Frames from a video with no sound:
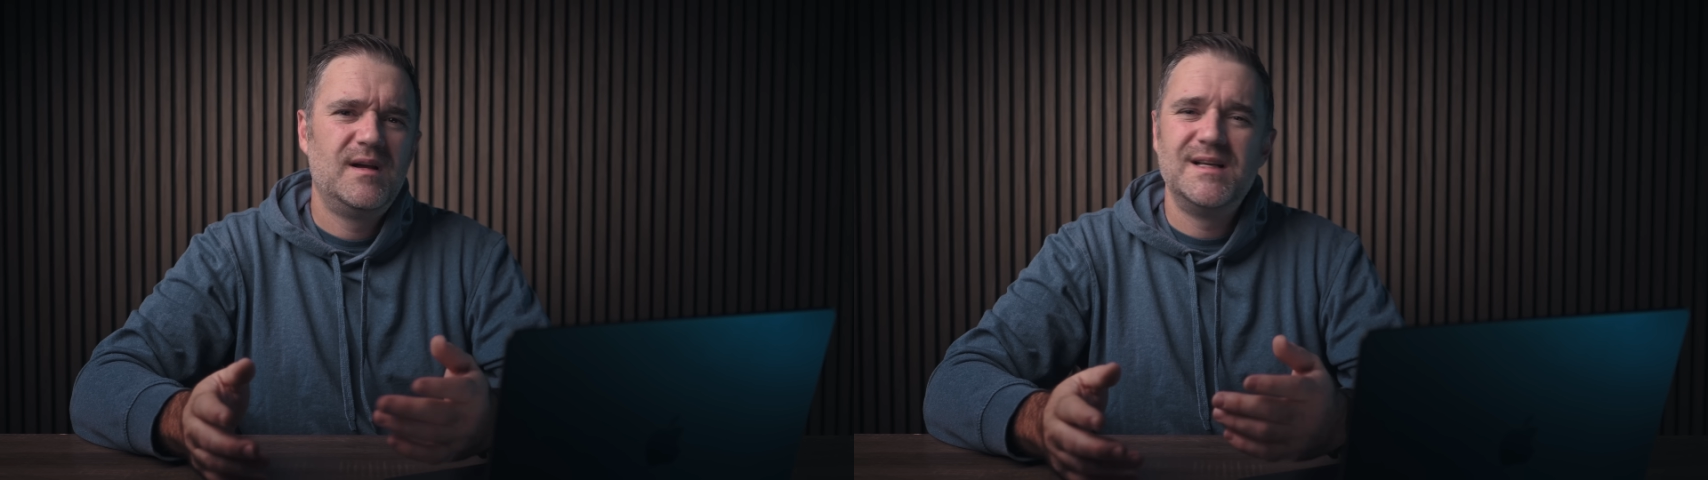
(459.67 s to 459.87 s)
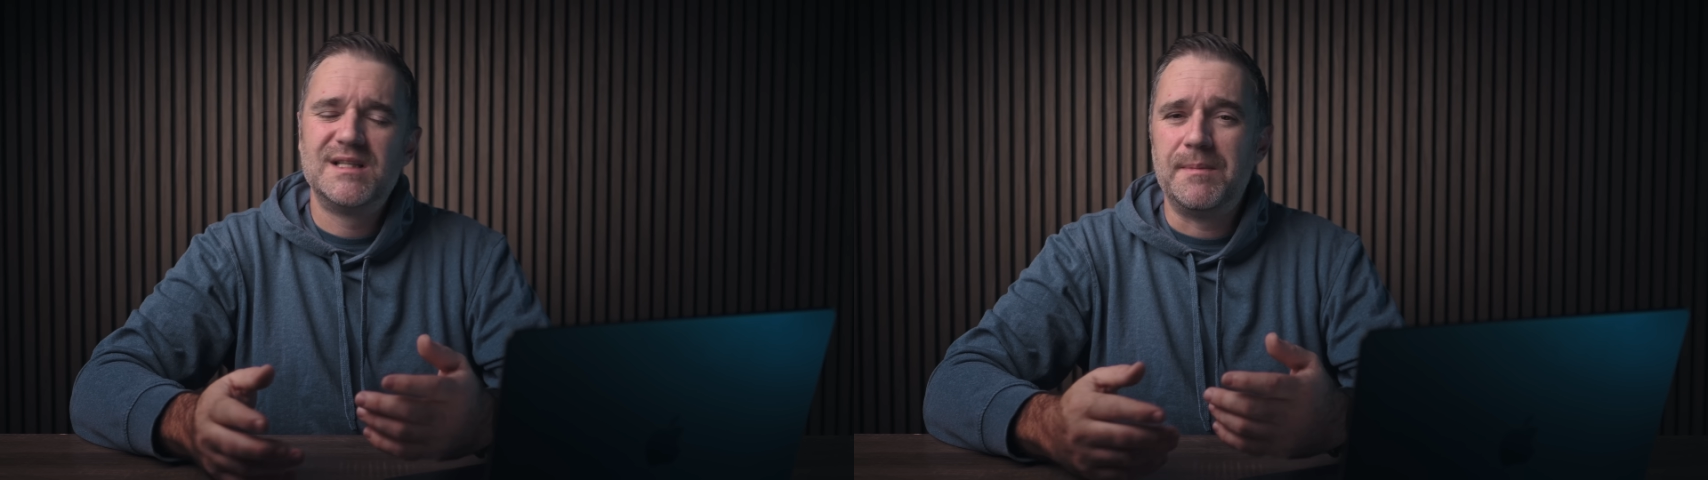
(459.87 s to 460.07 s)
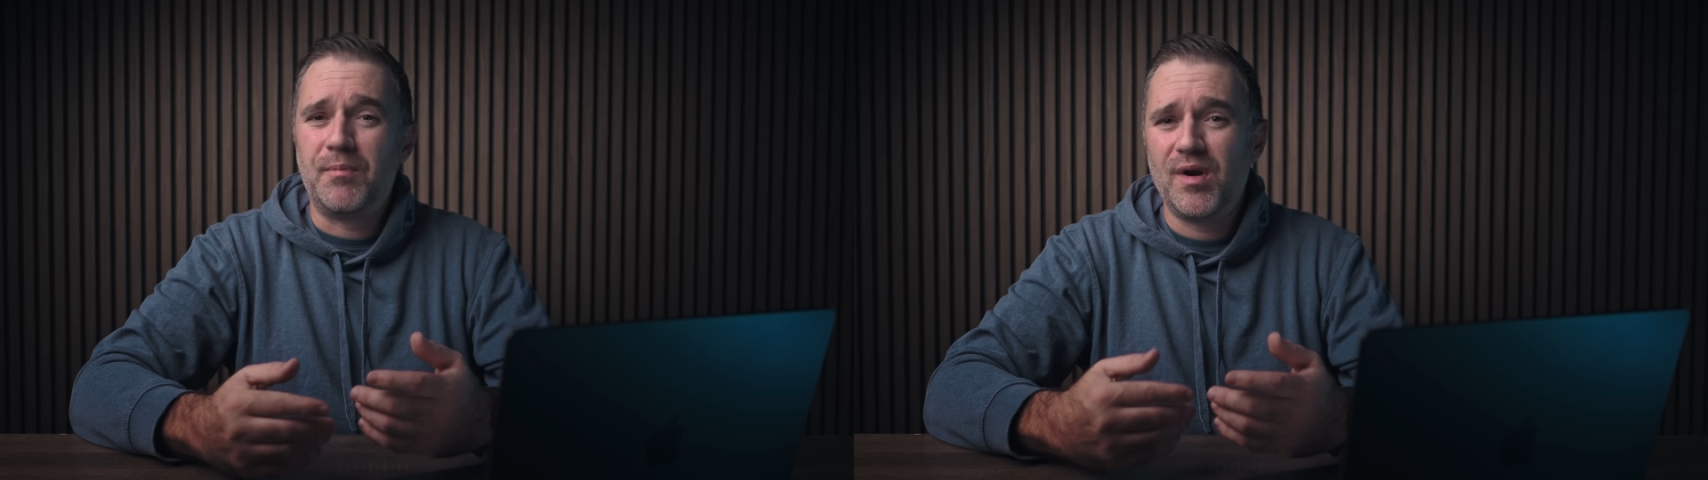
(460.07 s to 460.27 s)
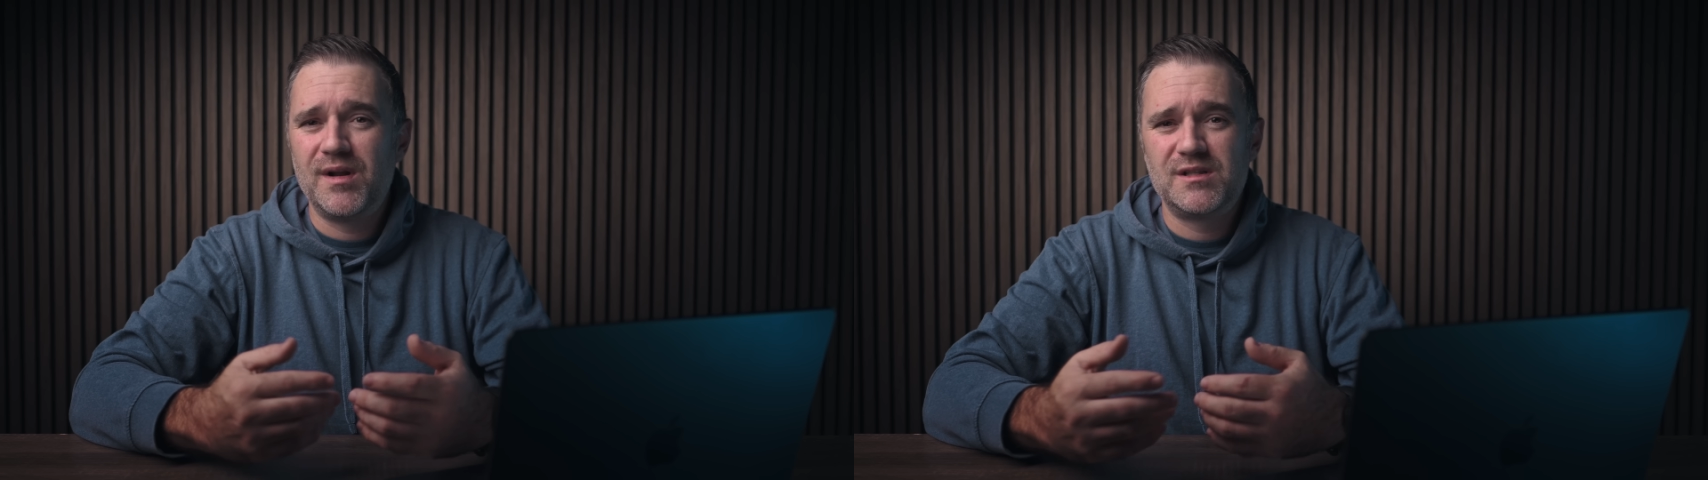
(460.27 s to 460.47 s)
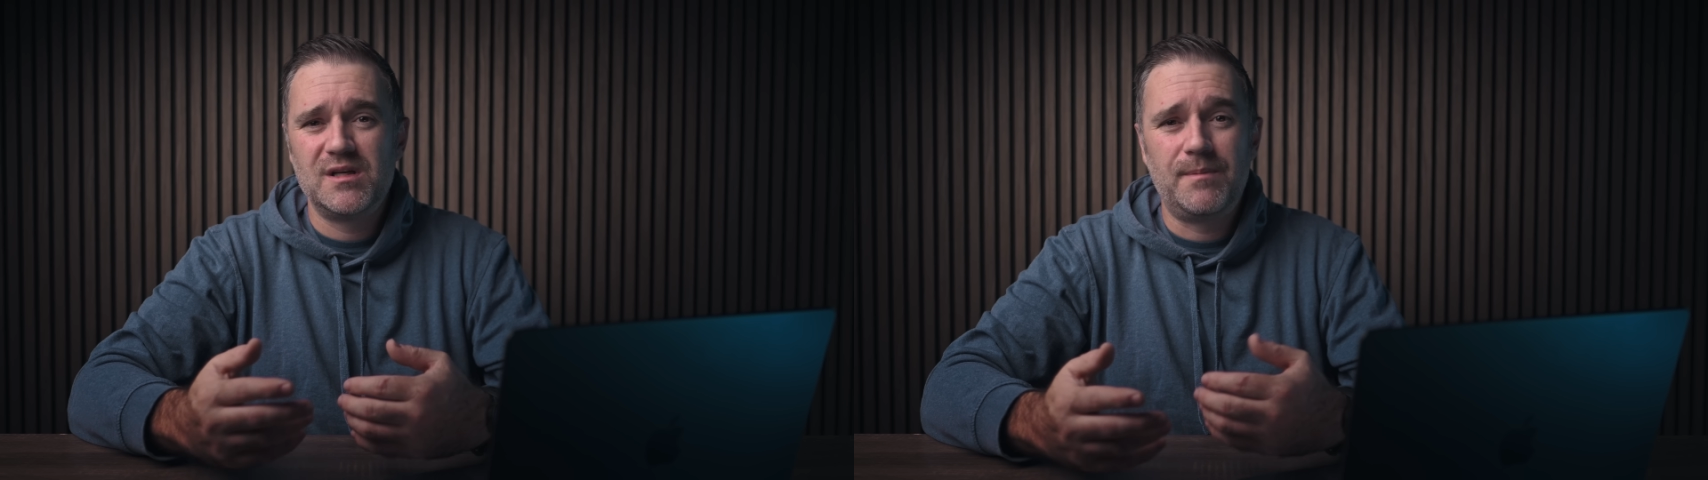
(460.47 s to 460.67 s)
Is a
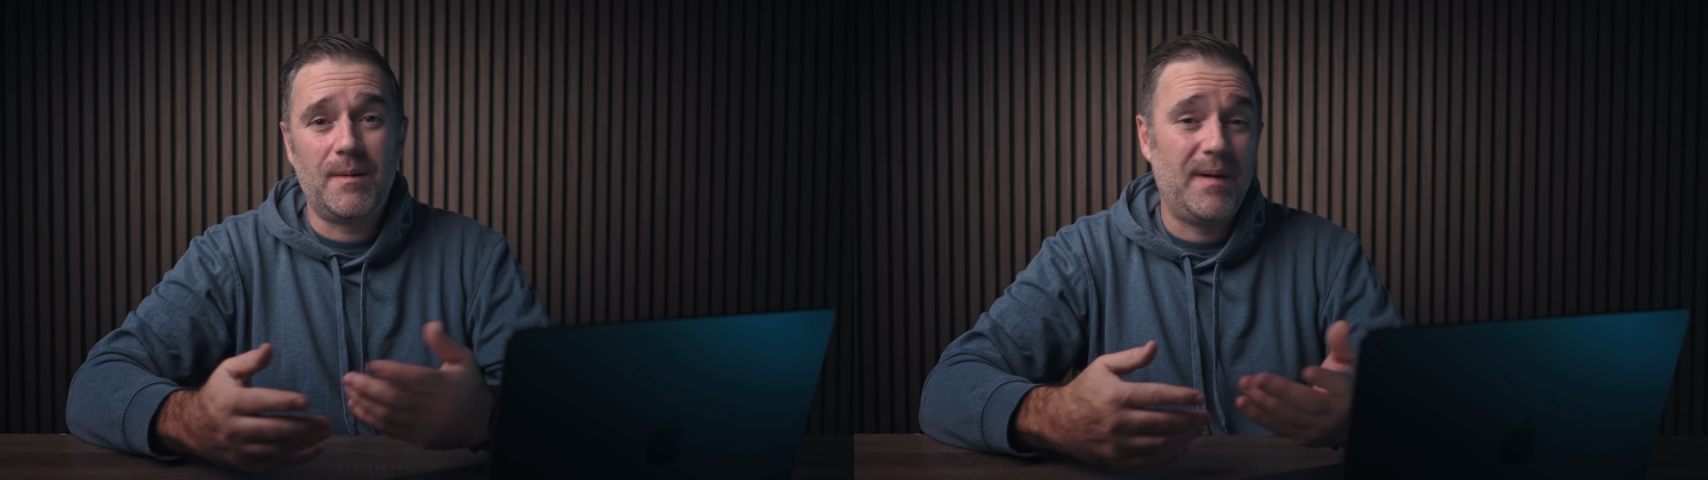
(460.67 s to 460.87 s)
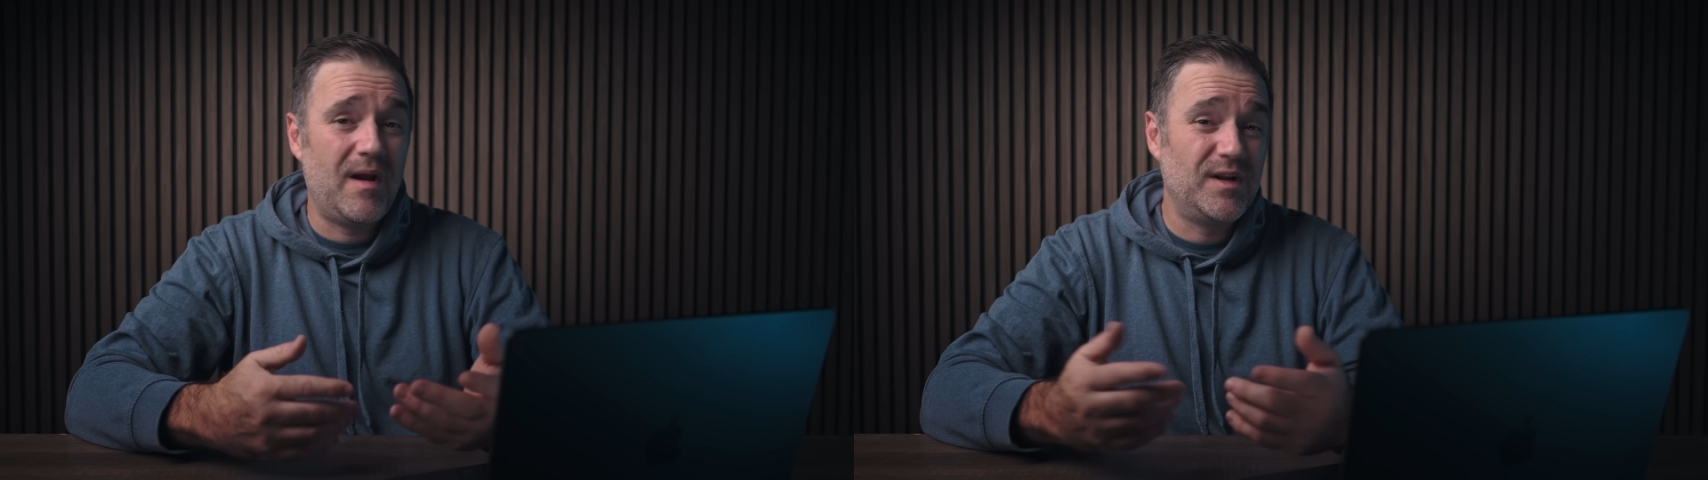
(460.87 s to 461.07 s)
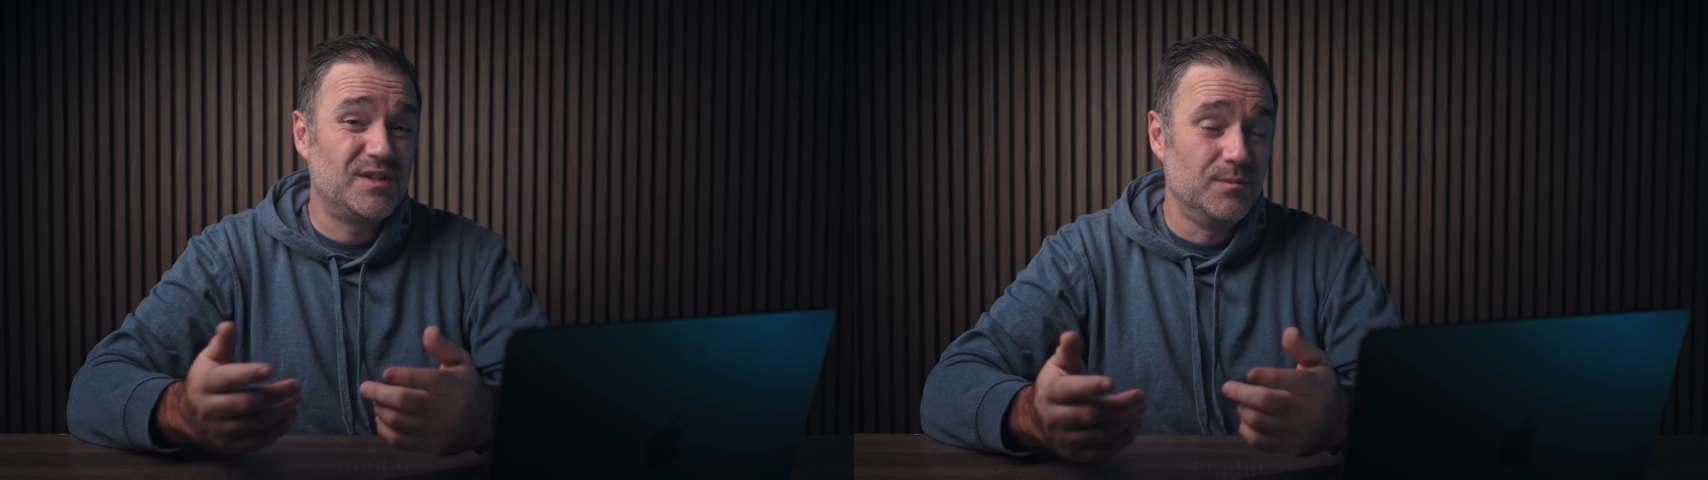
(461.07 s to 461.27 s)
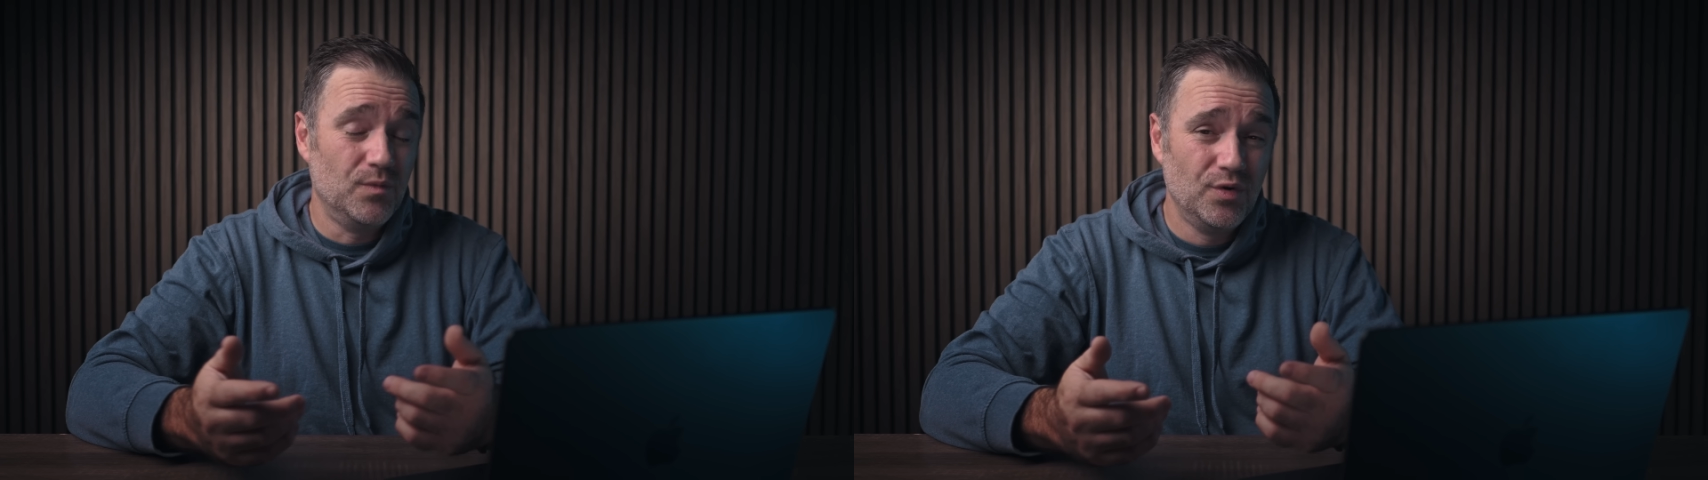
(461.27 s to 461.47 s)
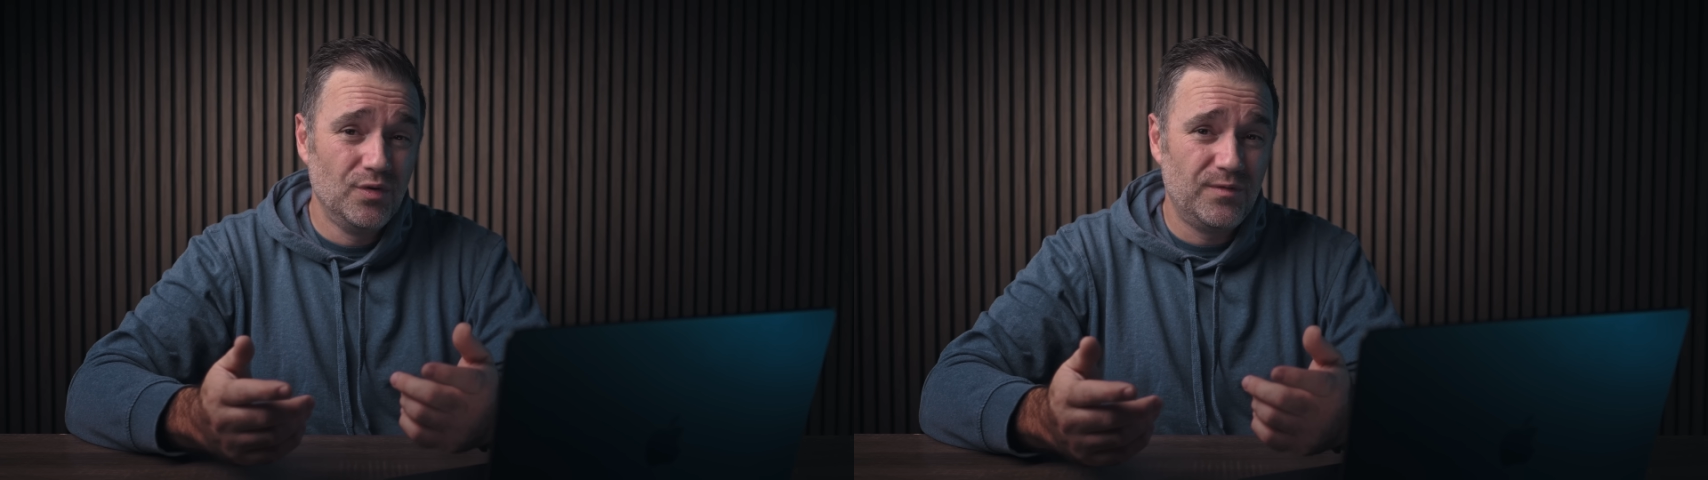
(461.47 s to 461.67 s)
predator preparing to
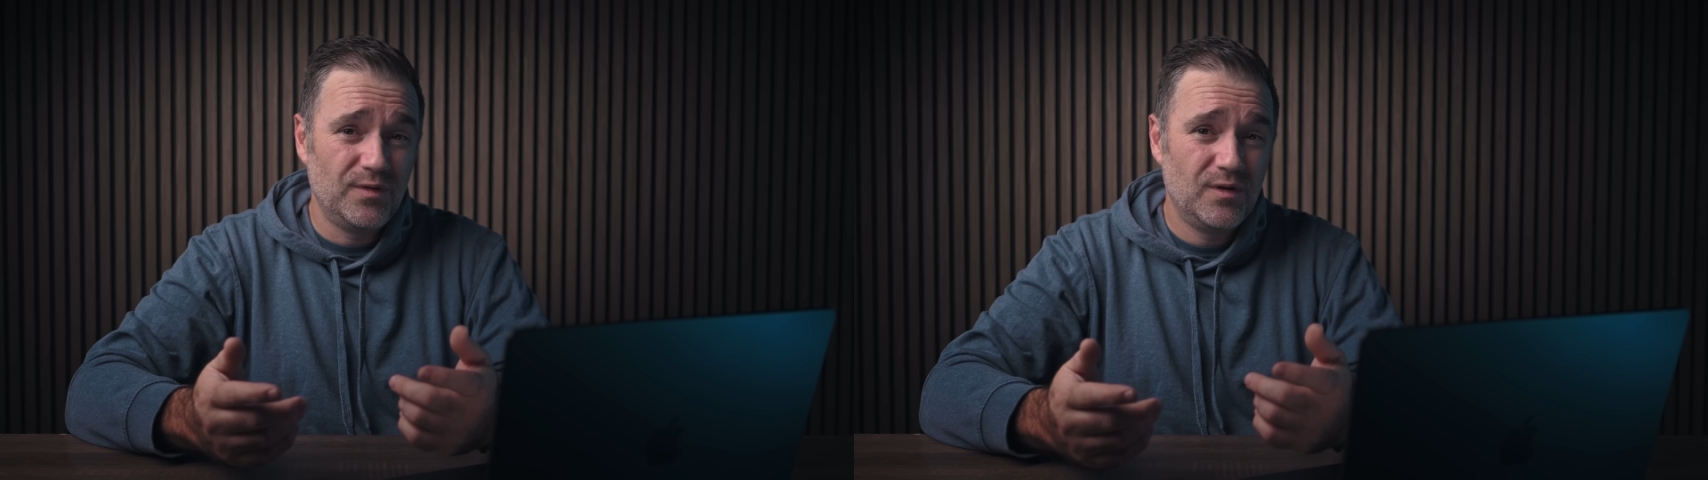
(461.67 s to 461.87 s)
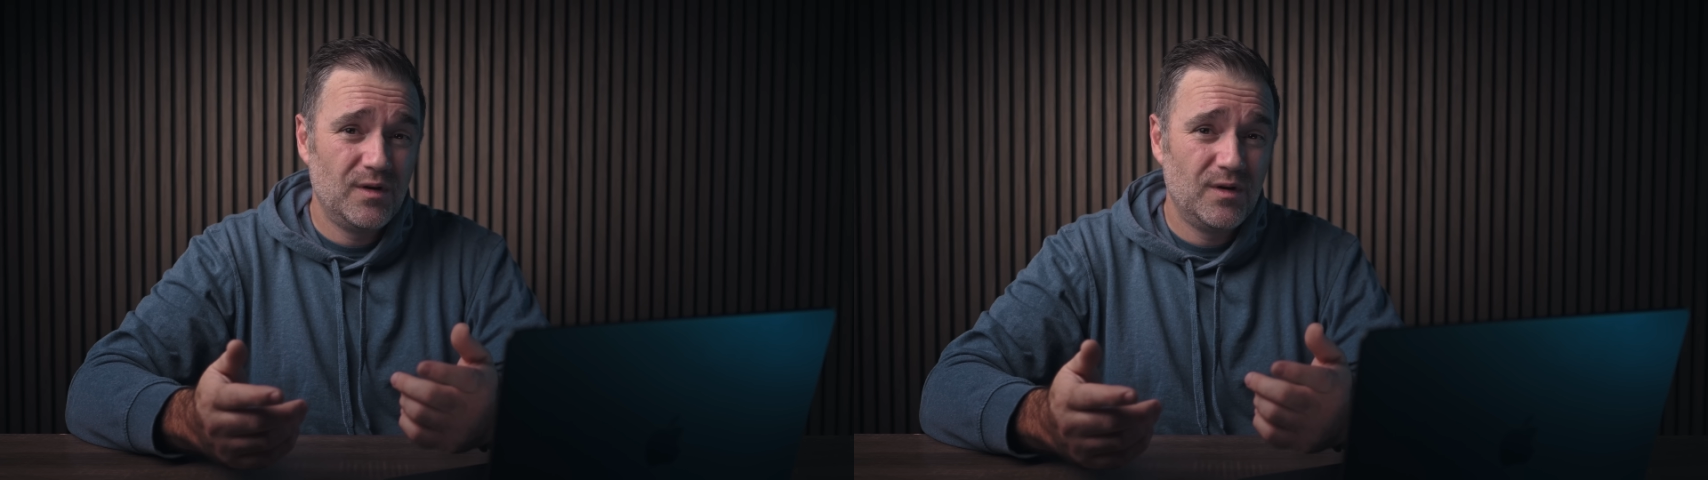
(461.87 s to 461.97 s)
move?